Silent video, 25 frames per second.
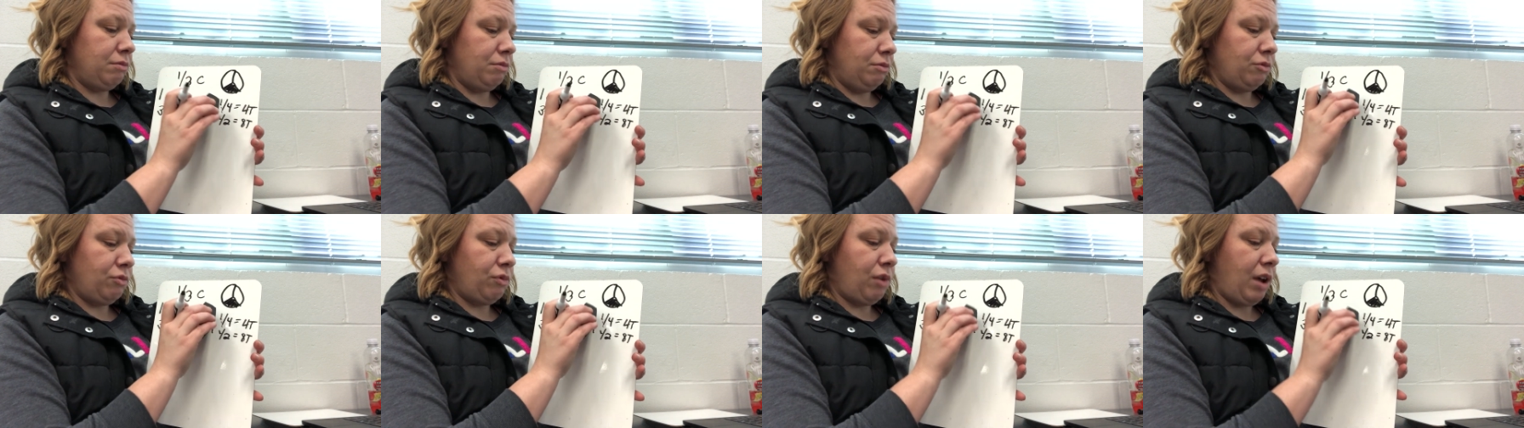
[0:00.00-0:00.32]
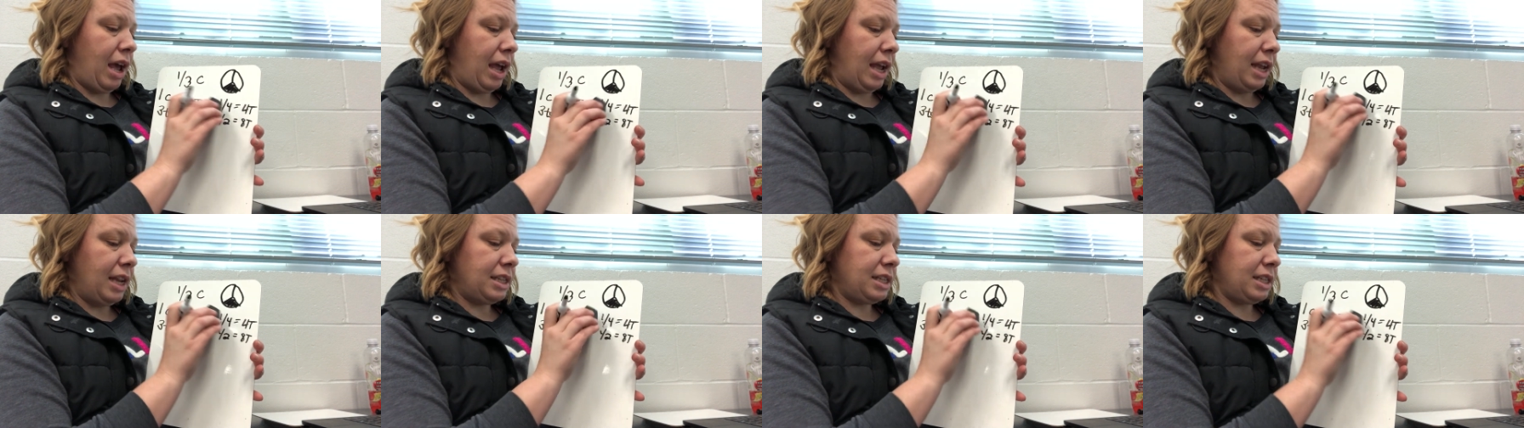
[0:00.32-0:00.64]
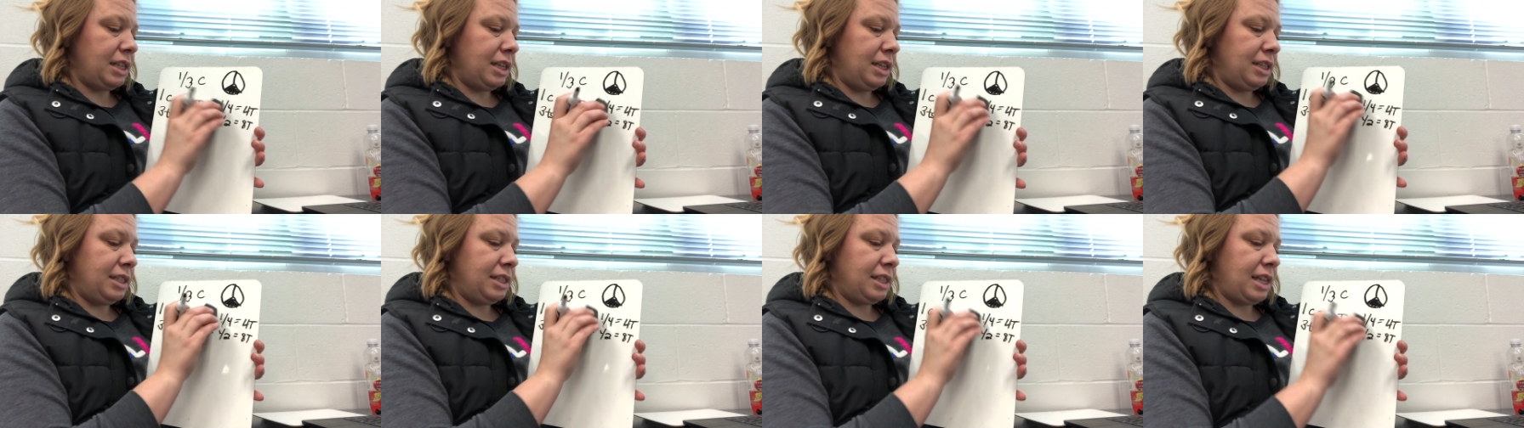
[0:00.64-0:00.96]
right,
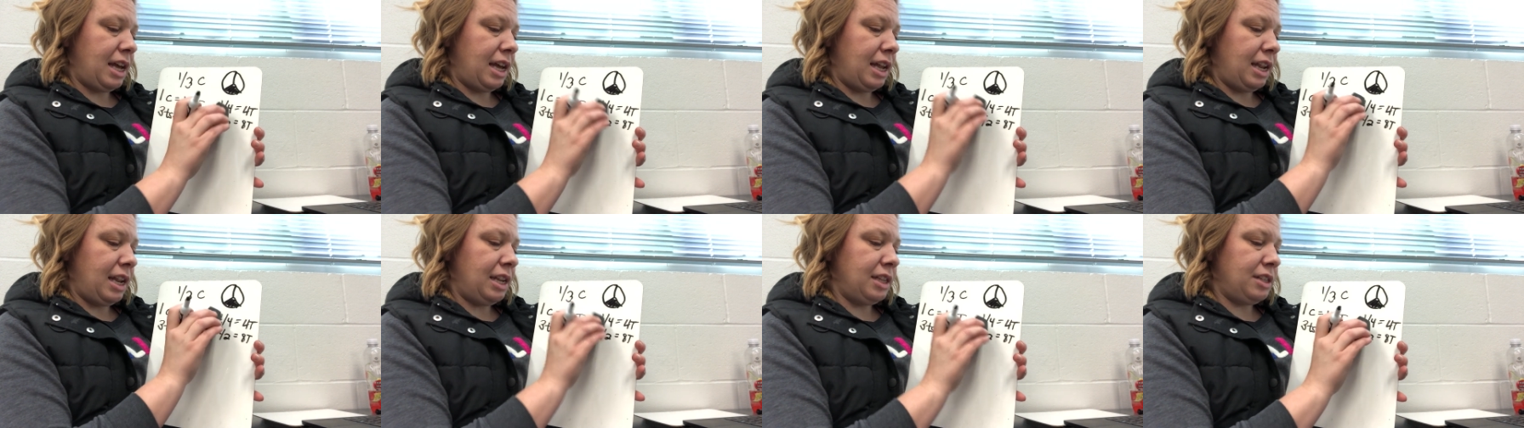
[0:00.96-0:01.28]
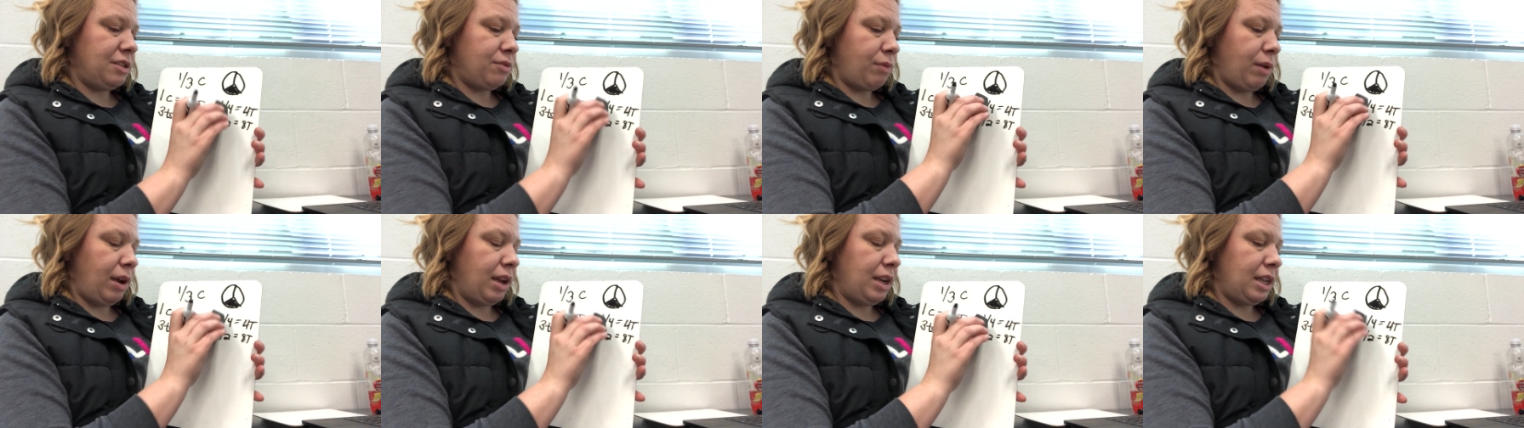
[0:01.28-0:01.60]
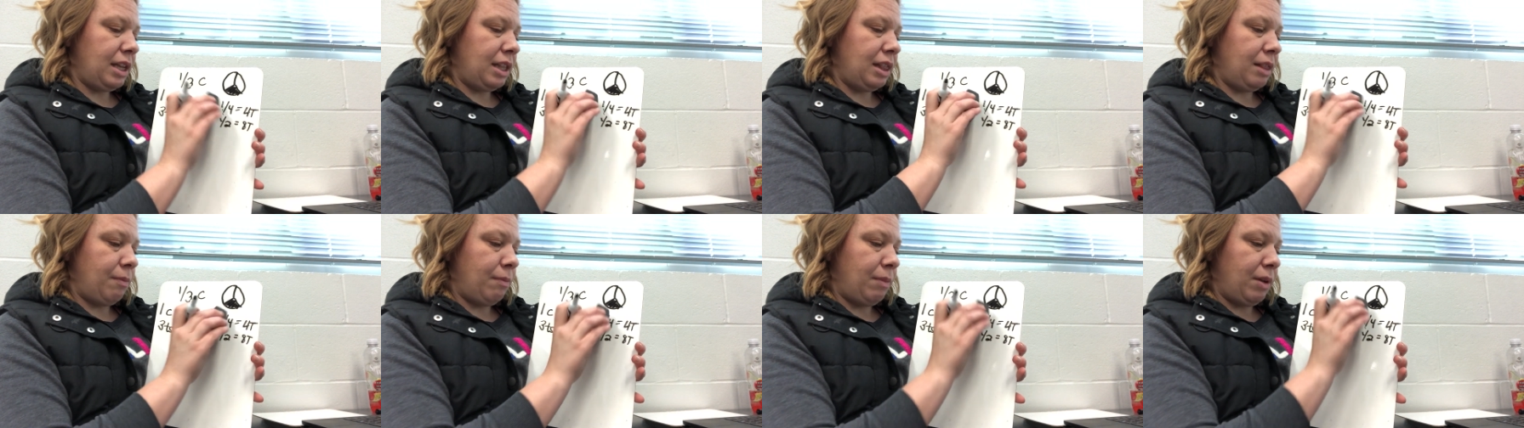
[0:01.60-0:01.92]
is that it's right
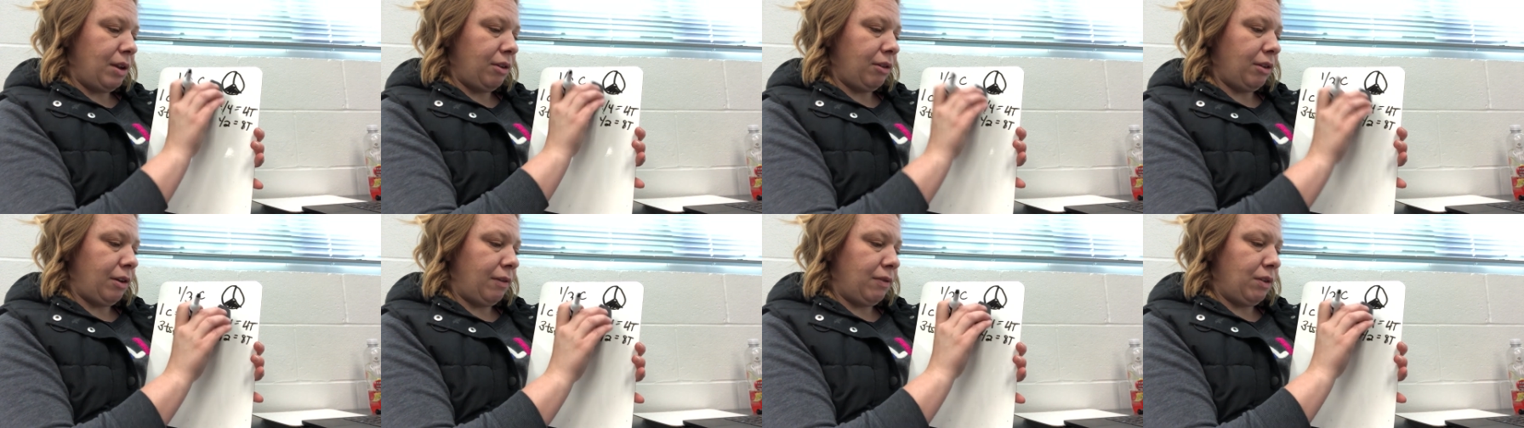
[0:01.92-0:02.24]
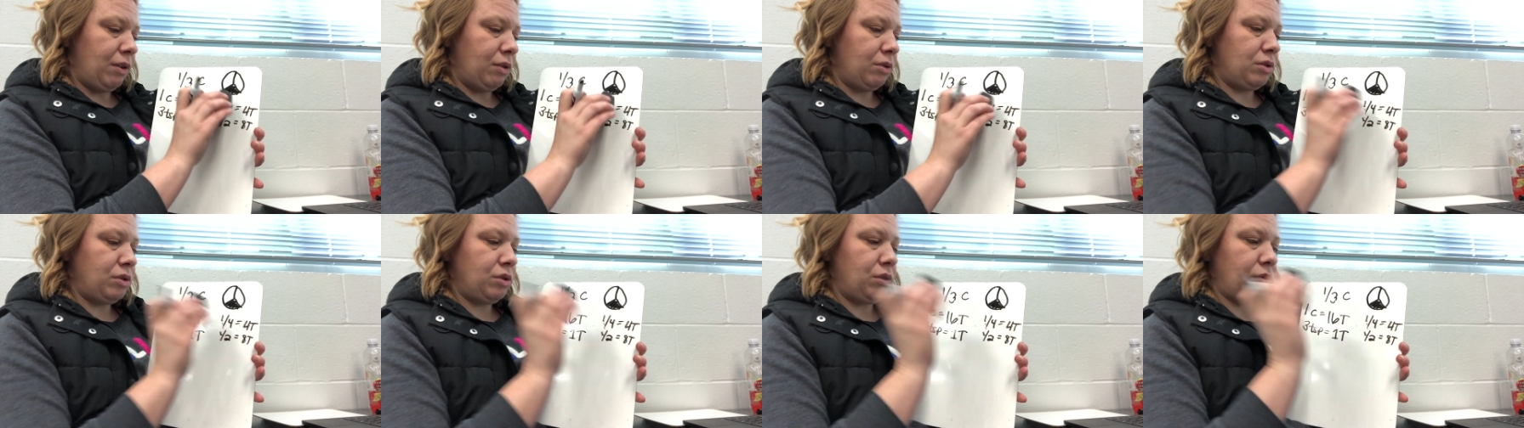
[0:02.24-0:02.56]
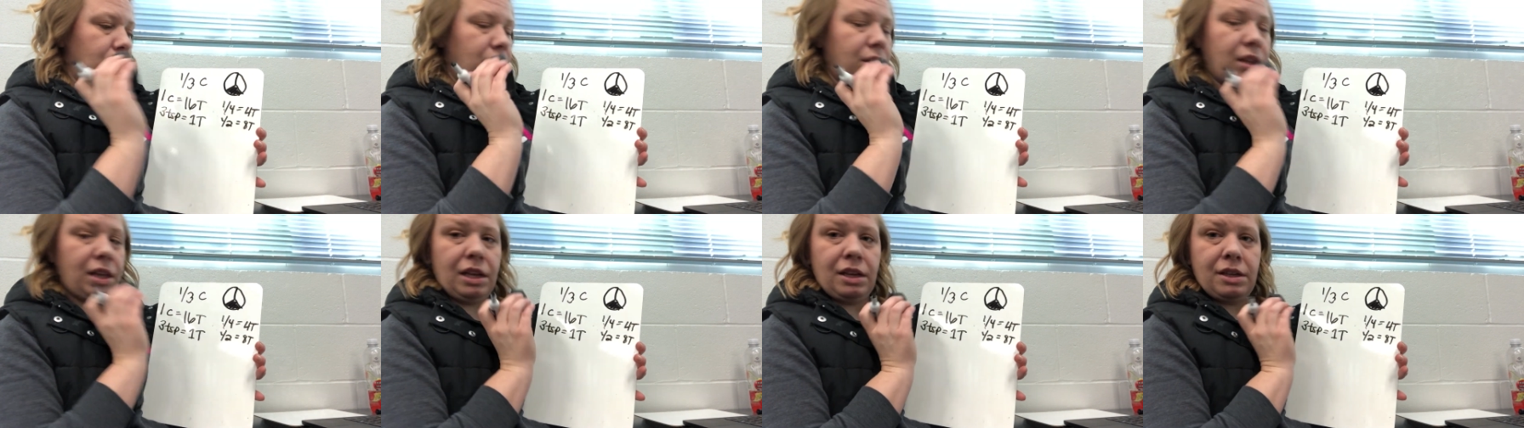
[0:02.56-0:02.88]
in the middle of those 2
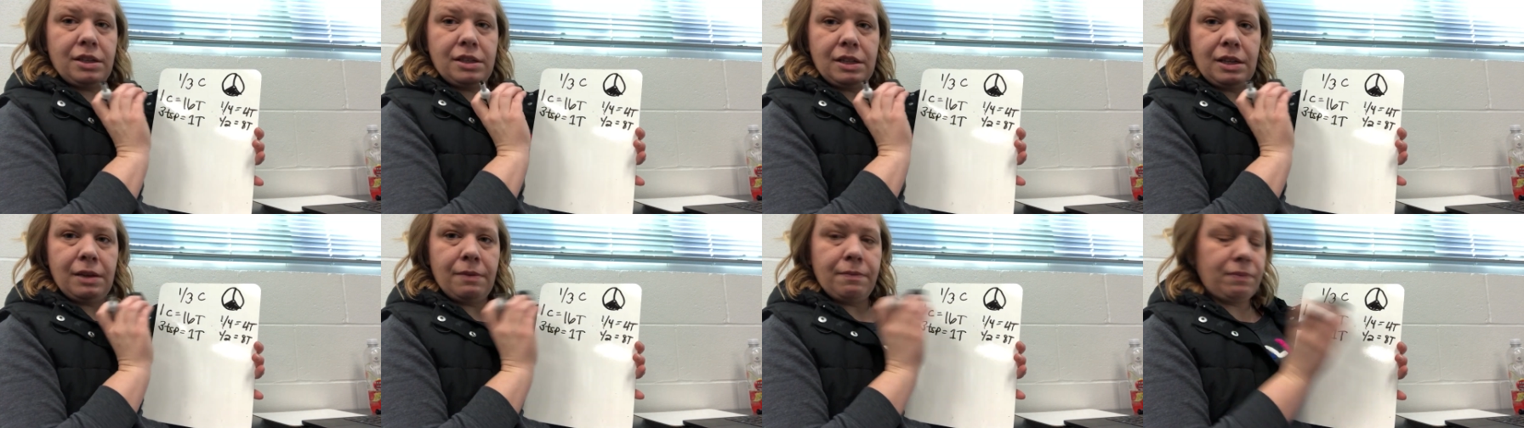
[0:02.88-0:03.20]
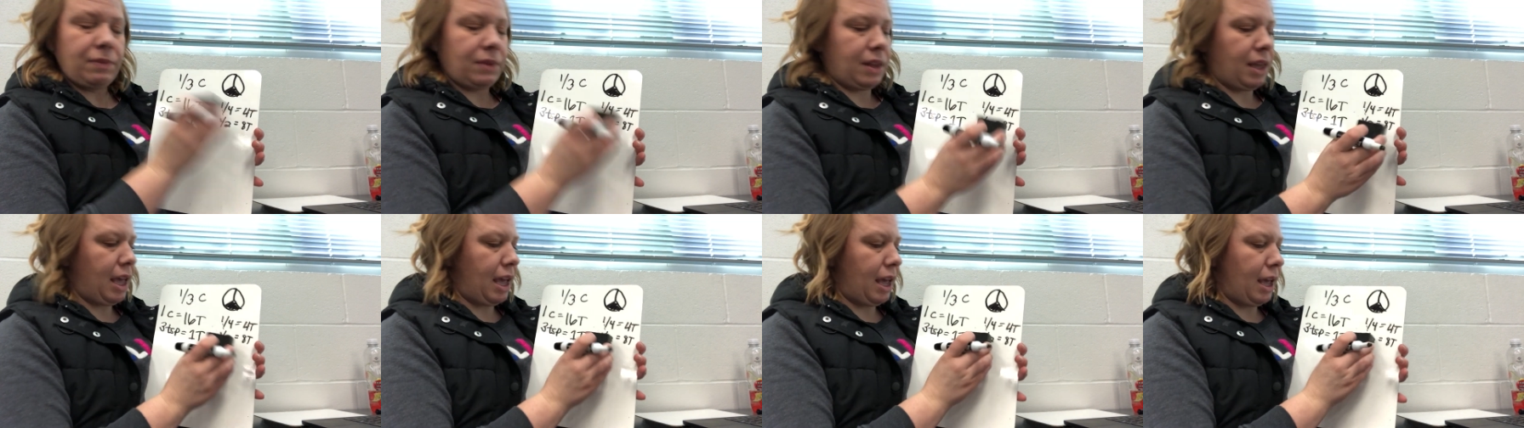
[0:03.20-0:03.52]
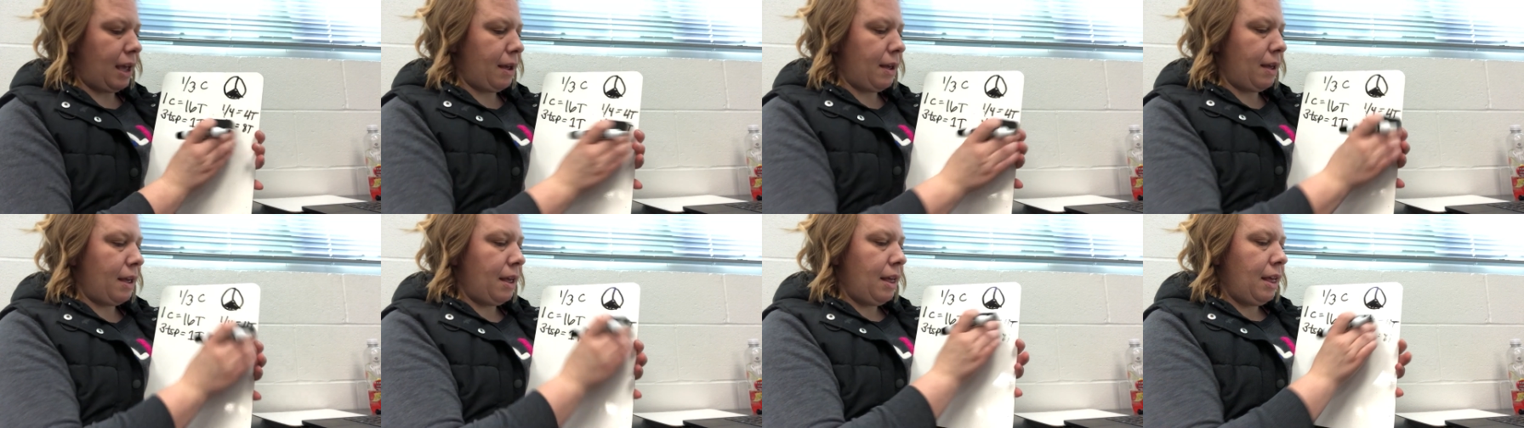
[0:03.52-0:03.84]
things.
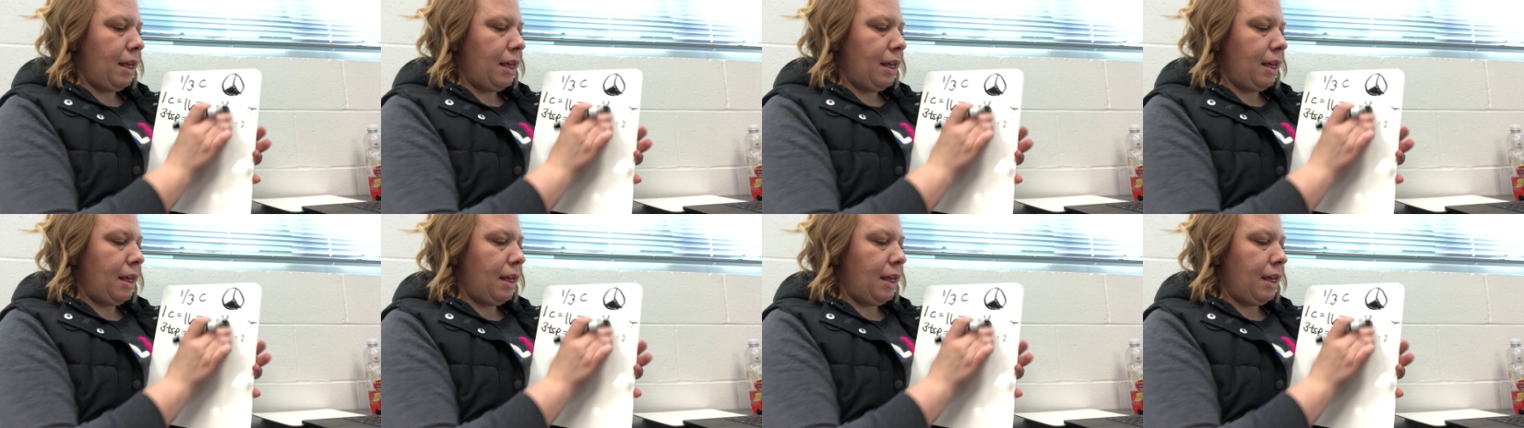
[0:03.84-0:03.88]
Okay?